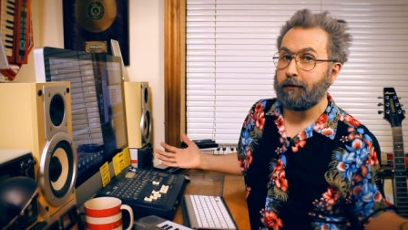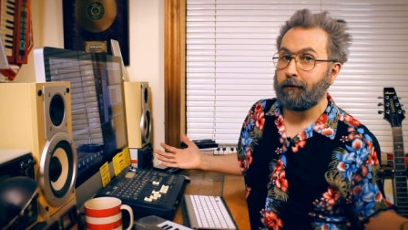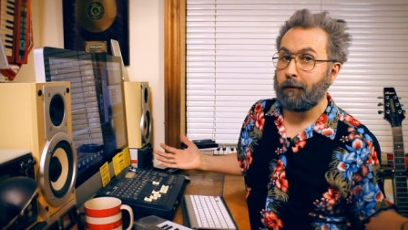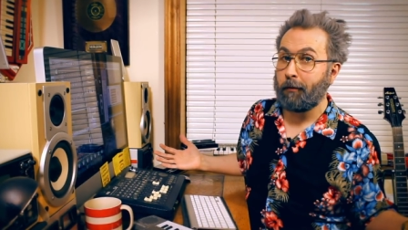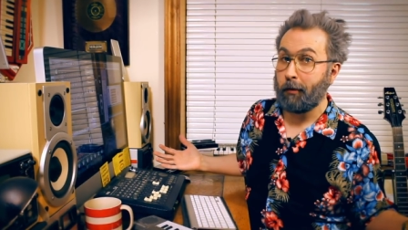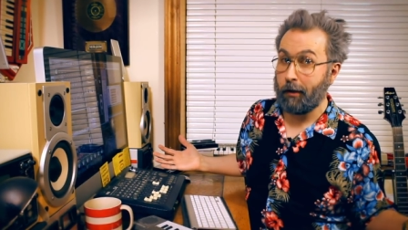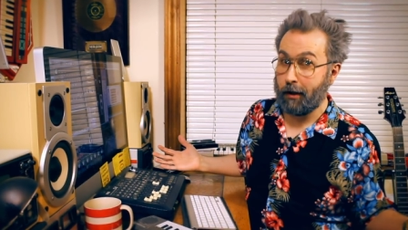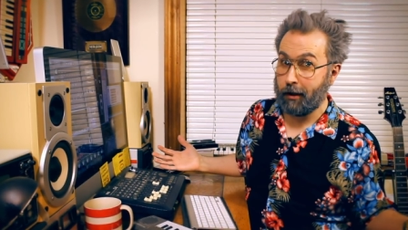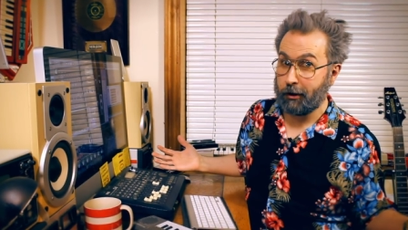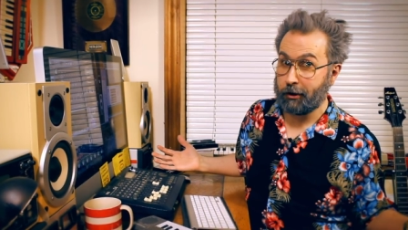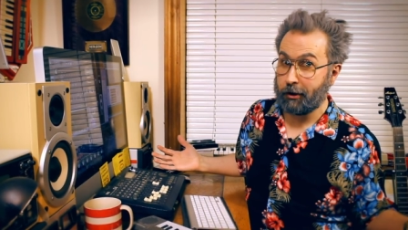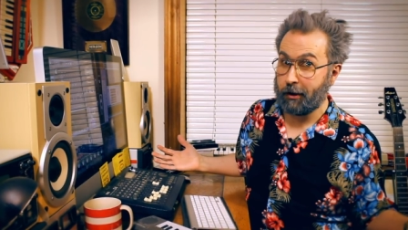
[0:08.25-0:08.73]
the
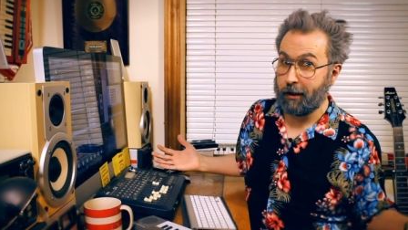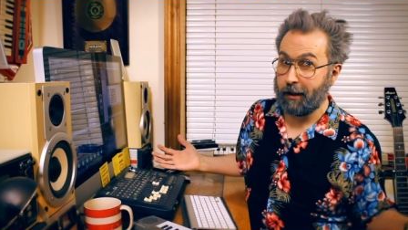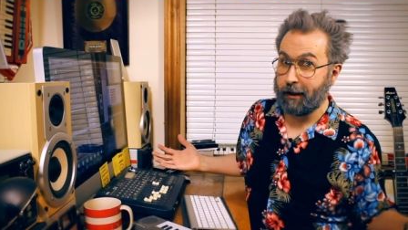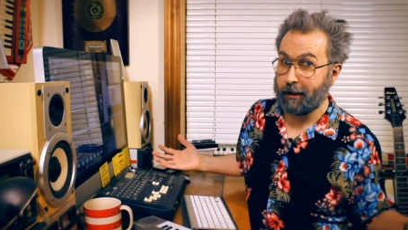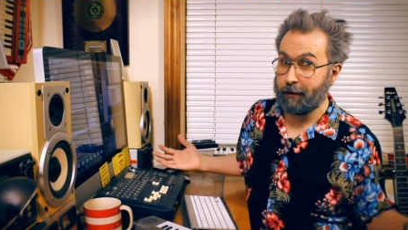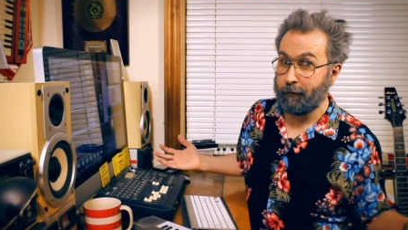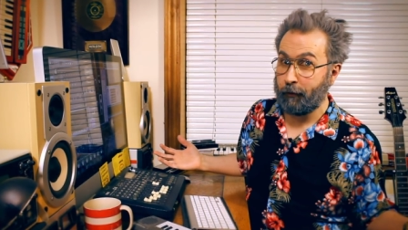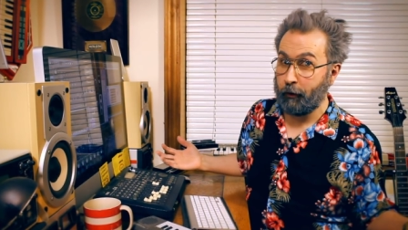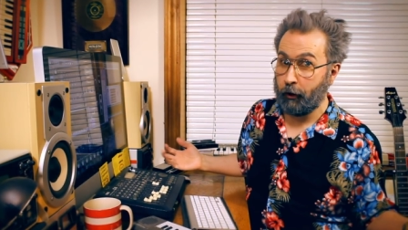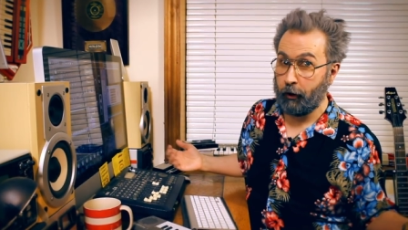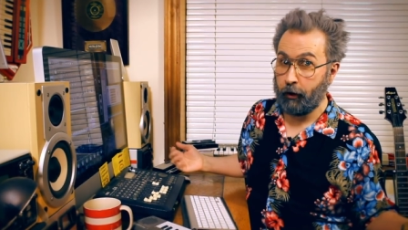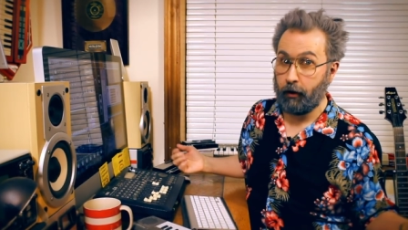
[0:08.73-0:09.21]
production
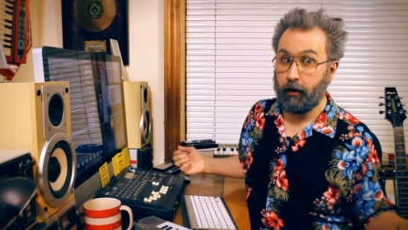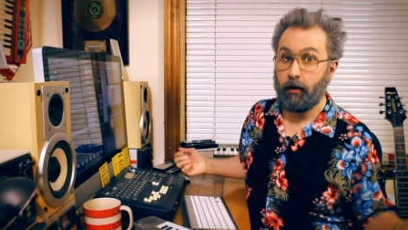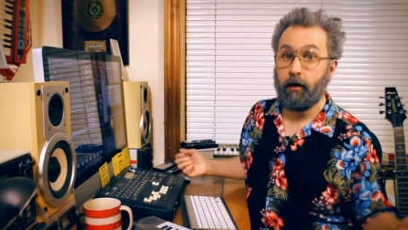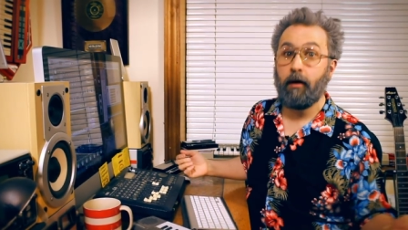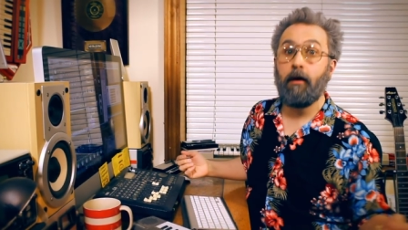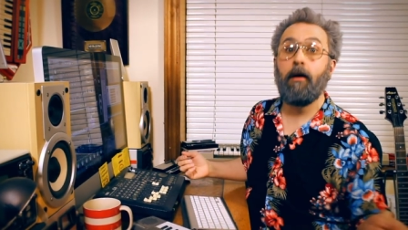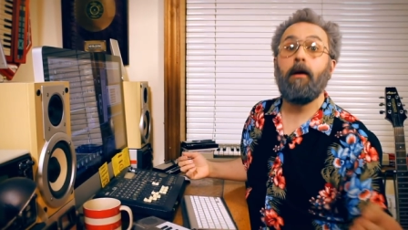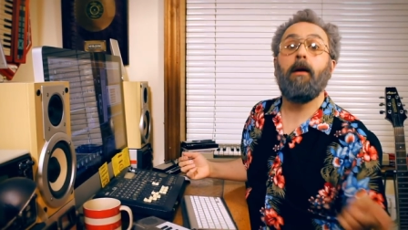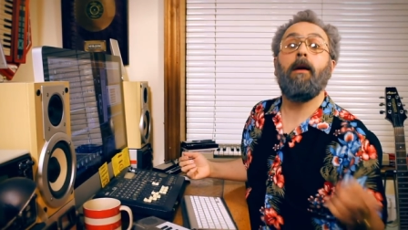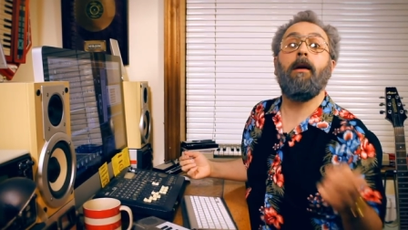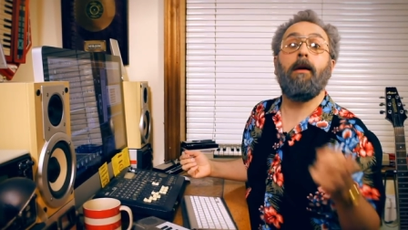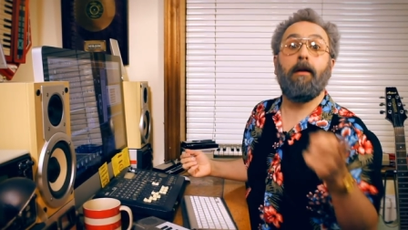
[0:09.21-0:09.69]
expert.
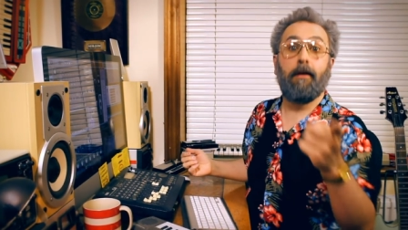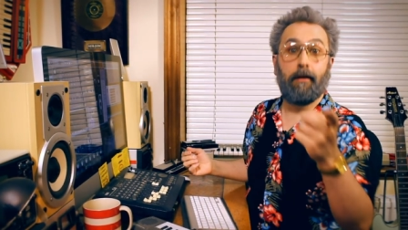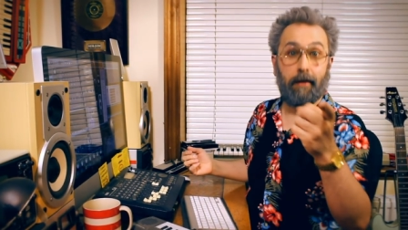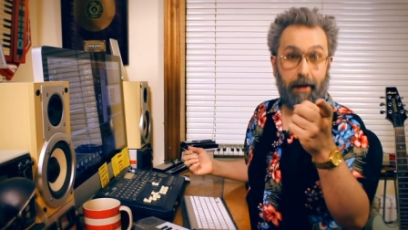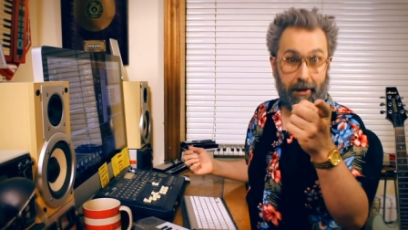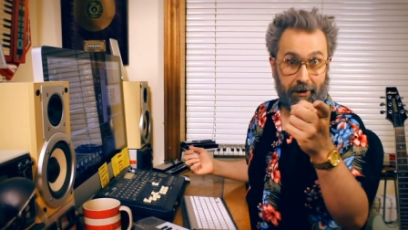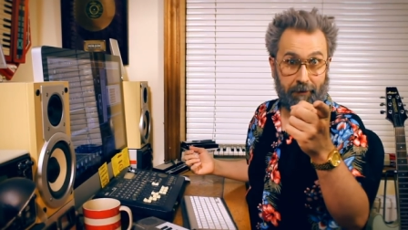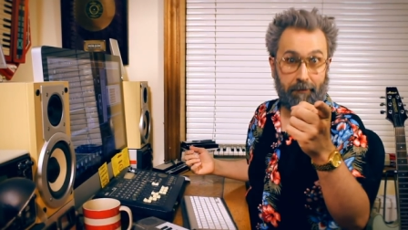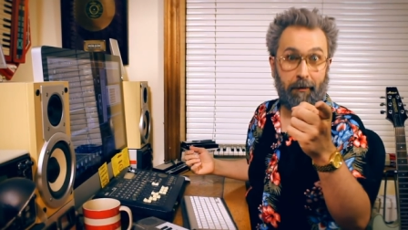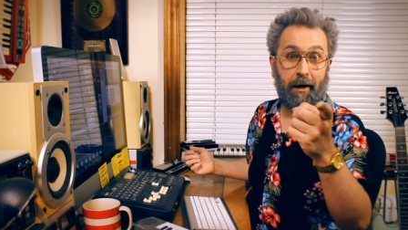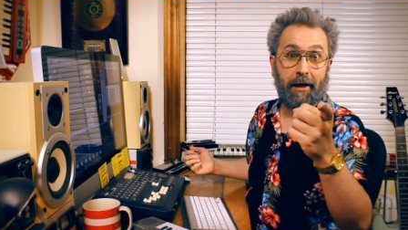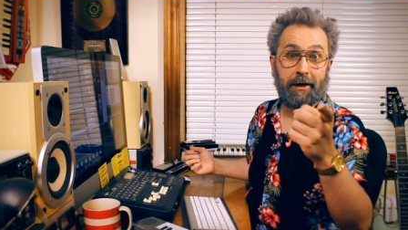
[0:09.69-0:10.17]

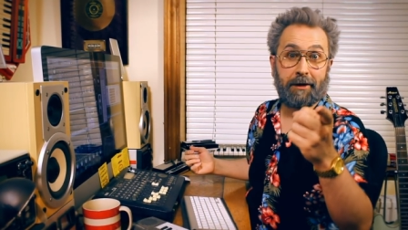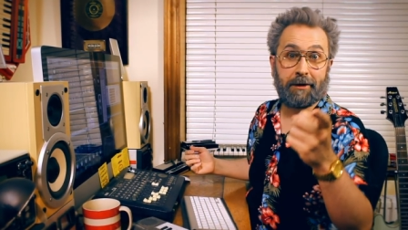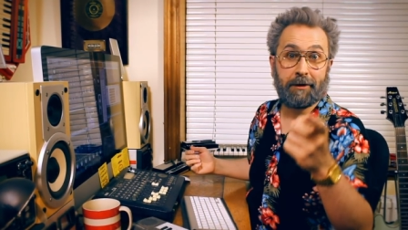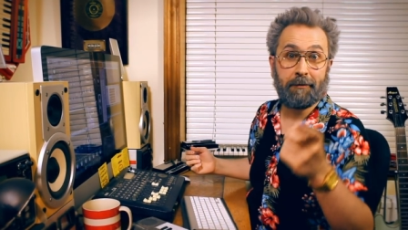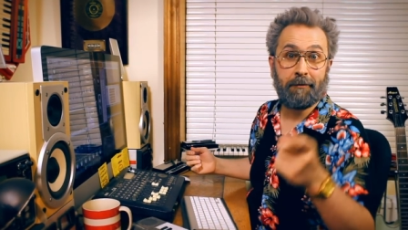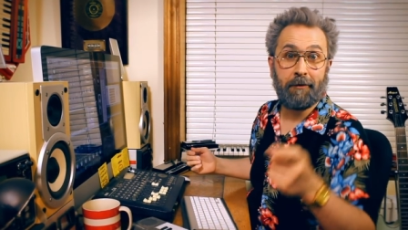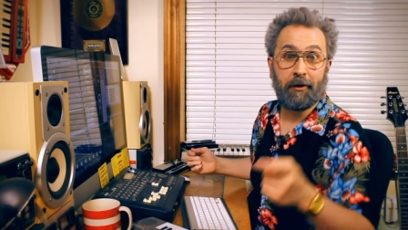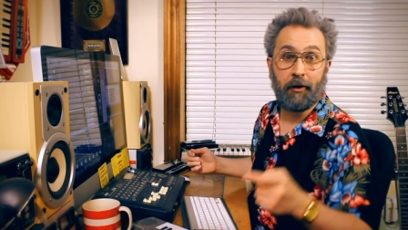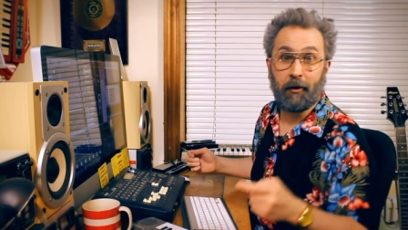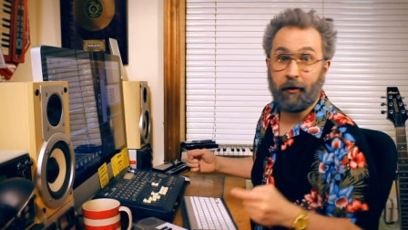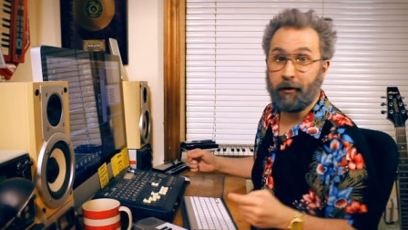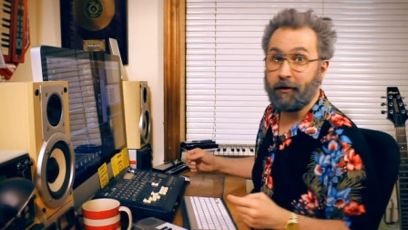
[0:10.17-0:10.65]
Let's make
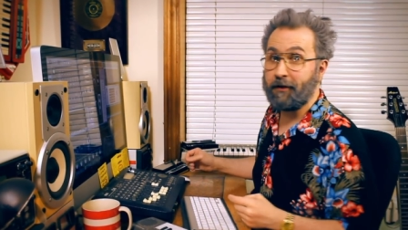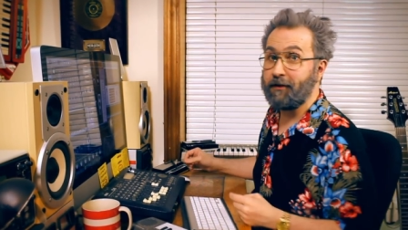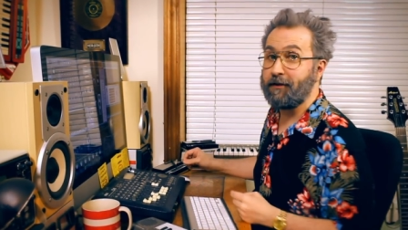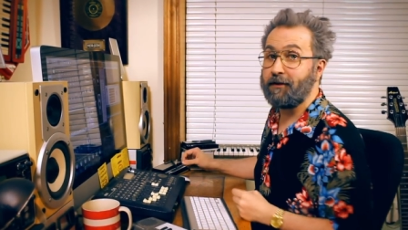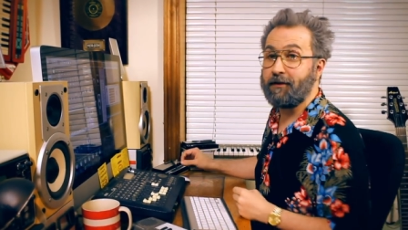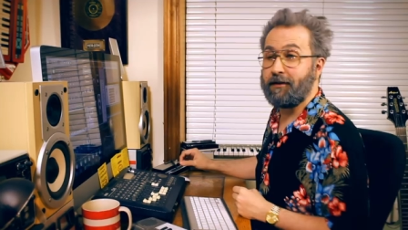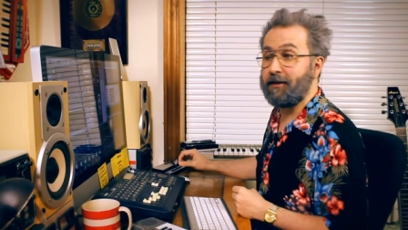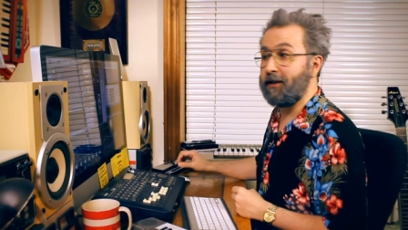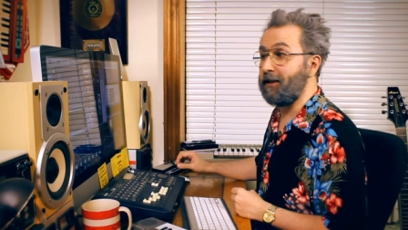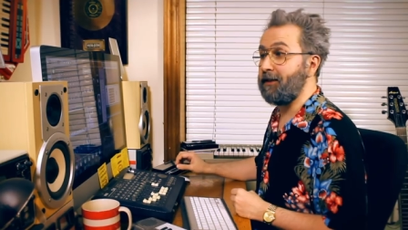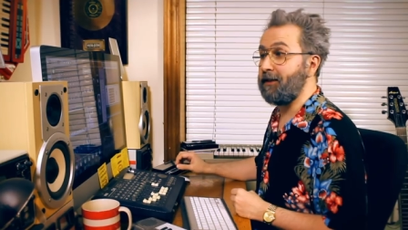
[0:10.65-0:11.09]
some noises.